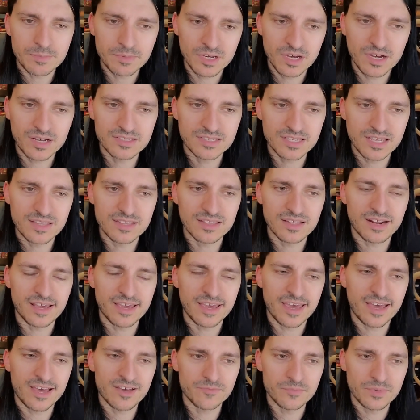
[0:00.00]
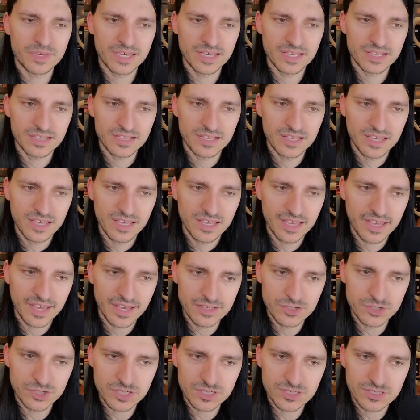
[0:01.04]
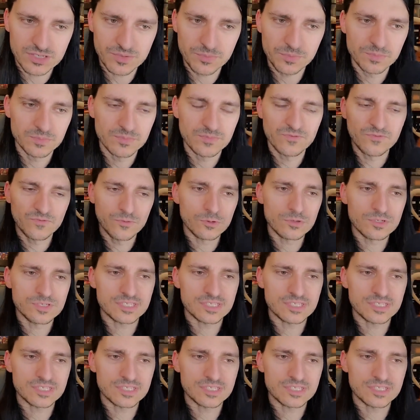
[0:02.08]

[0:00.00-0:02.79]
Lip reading: content that I have been and just full